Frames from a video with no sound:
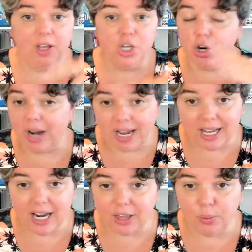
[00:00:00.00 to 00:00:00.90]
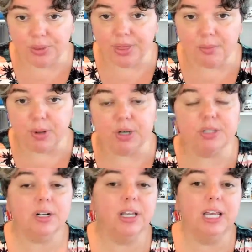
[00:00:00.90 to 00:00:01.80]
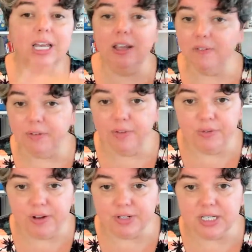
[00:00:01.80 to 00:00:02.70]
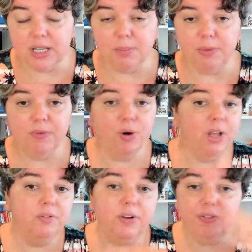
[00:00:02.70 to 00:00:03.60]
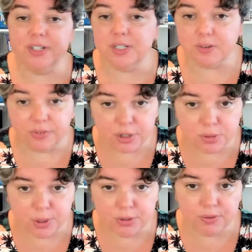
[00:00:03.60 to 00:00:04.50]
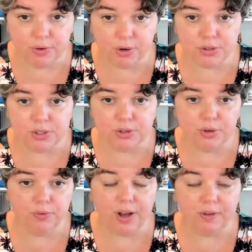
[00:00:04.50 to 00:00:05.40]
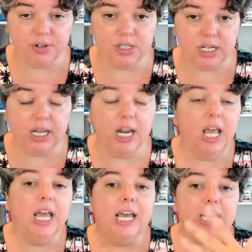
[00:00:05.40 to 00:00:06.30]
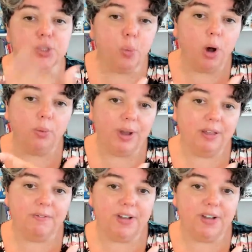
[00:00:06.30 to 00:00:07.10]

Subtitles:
you're not connected with them personally, even if you've never seen them before, even if this is the first post of yours you've ever seen. It's one way that